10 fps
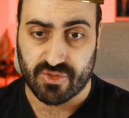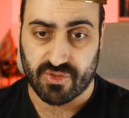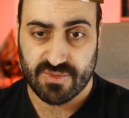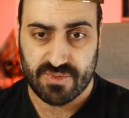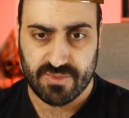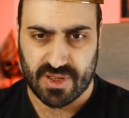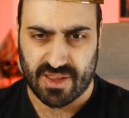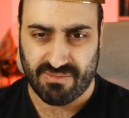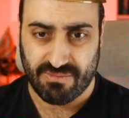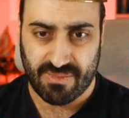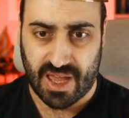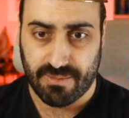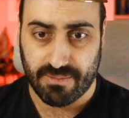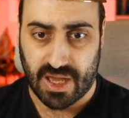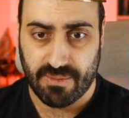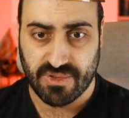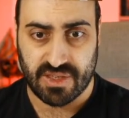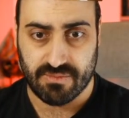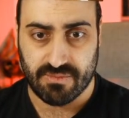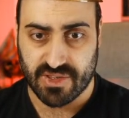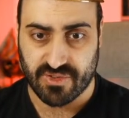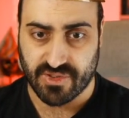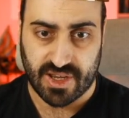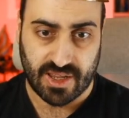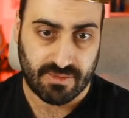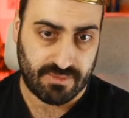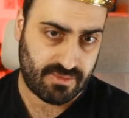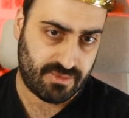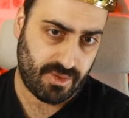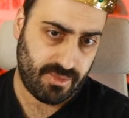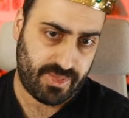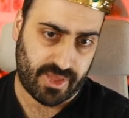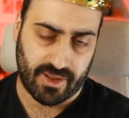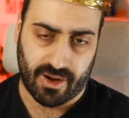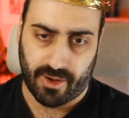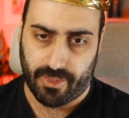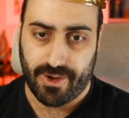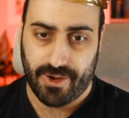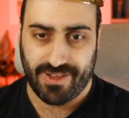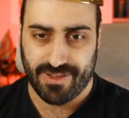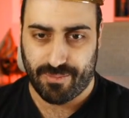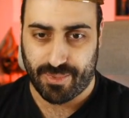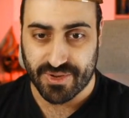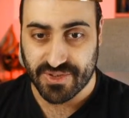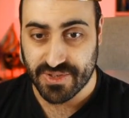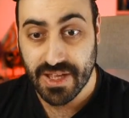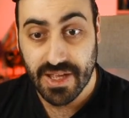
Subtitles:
expert, but I'm seeing muscles that I don't think are there in a person,